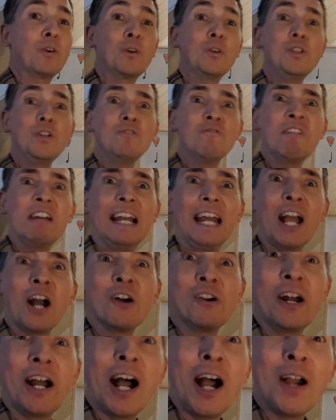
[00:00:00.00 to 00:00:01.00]
good you really
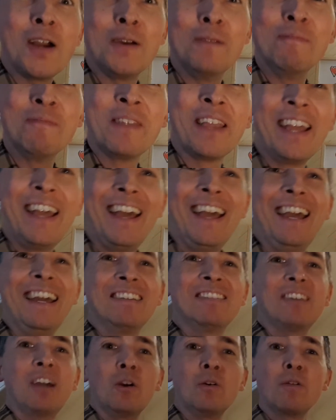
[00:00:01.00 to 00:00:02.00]
are at home.
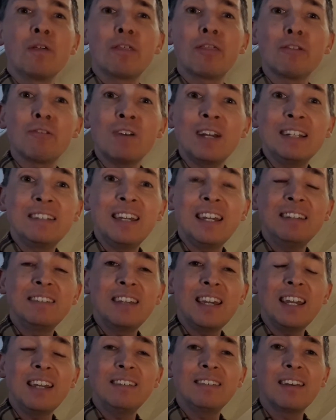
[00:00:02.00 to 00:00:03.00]
So 3
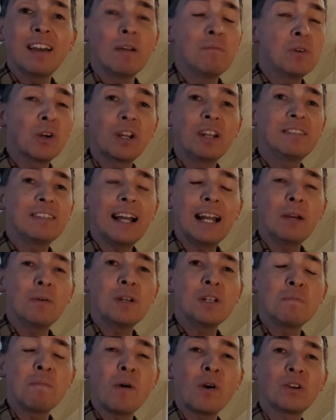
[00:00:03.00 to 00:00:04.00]
TTs, I'm not going to tell you
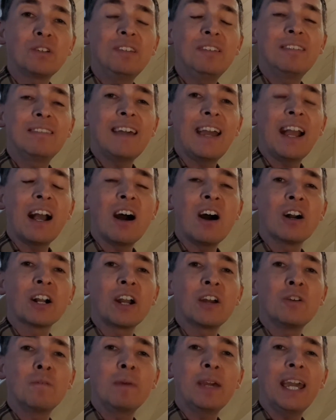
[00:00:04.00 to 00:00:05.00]
which boxes they are
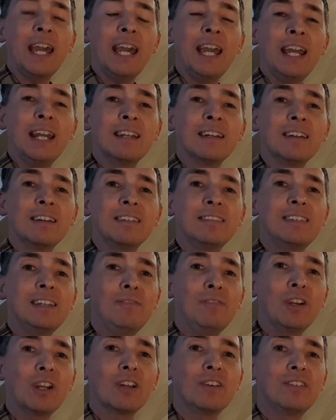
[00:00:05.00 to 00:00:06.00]
going to be in. See
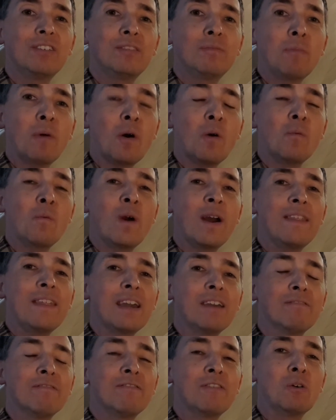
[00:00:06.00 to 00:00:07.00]
if you can spot where
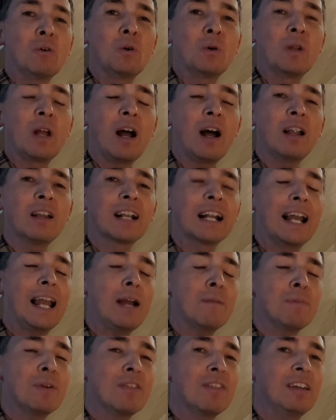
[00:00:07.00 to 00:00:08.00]
they fall. I'll
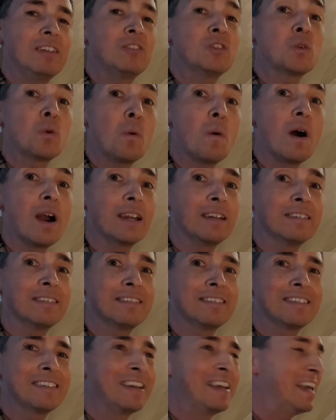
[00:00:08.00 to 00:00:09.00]
clap you this
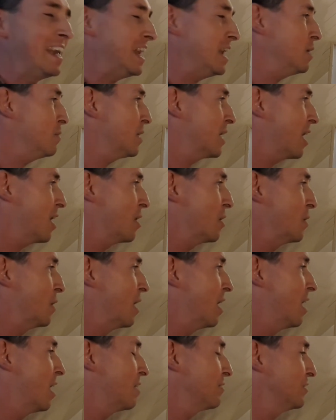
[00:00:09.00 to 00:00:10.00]
twice. Here we go.
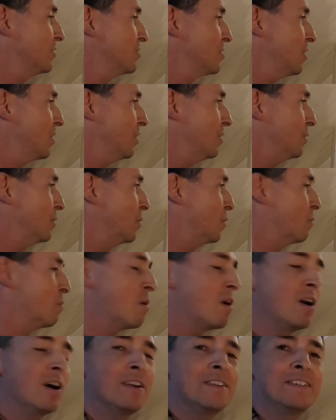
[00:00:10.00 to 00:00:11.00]
After 2.
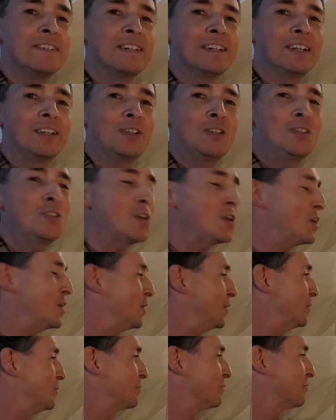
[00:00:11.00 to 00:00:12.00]
1,
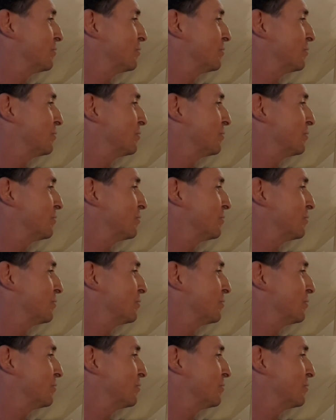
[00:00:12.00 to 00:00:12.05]
2.